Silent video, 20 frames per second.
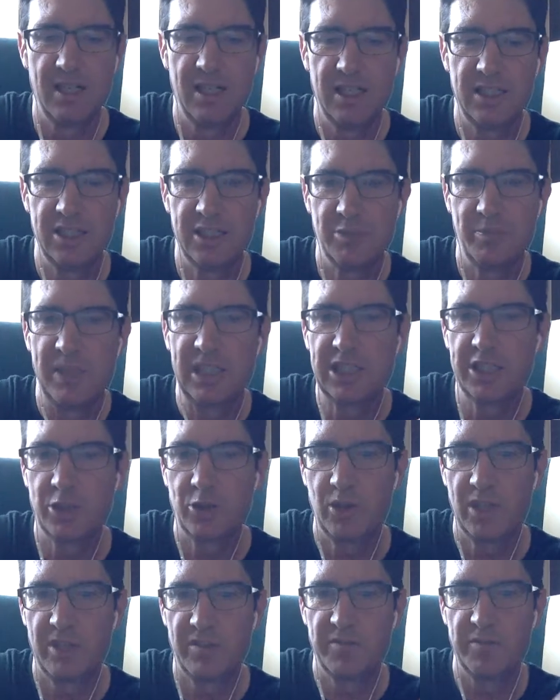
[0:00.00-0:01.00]
And just make
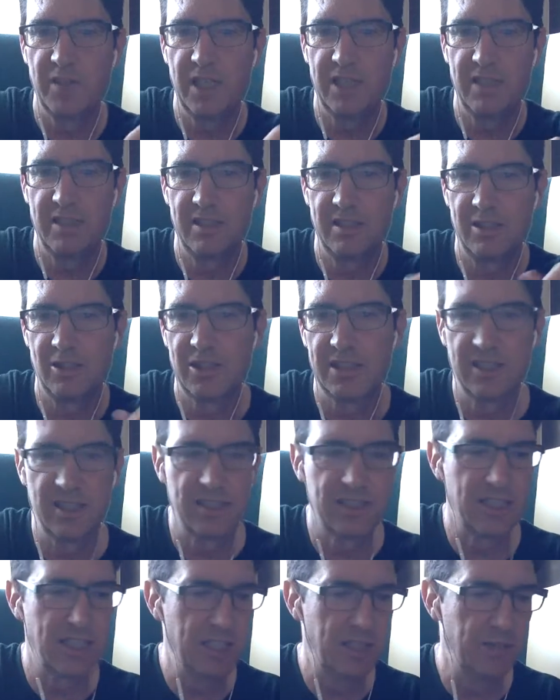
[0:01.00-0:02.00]
sure the front looks the
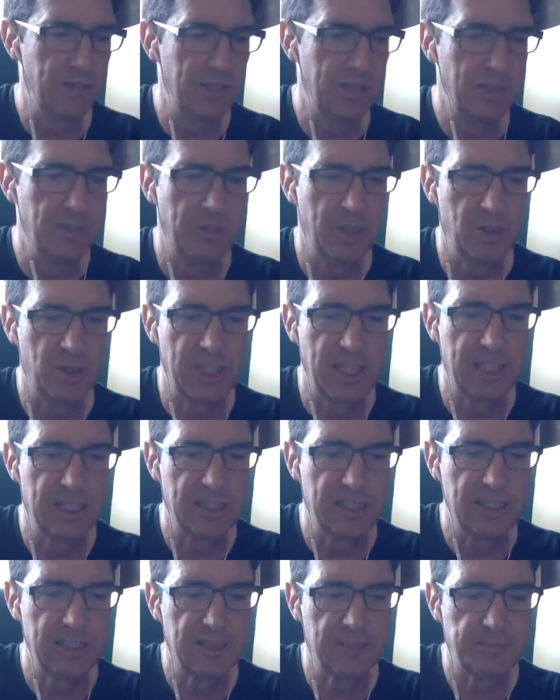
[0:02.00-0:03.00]
same in both
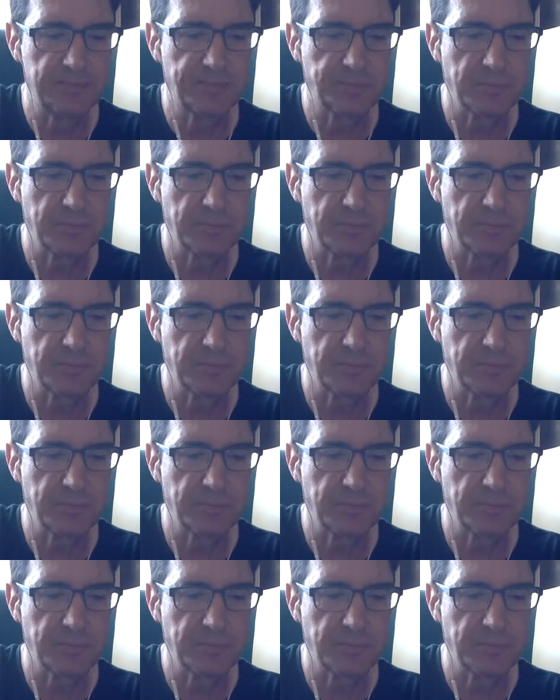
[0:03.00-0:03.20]
cases.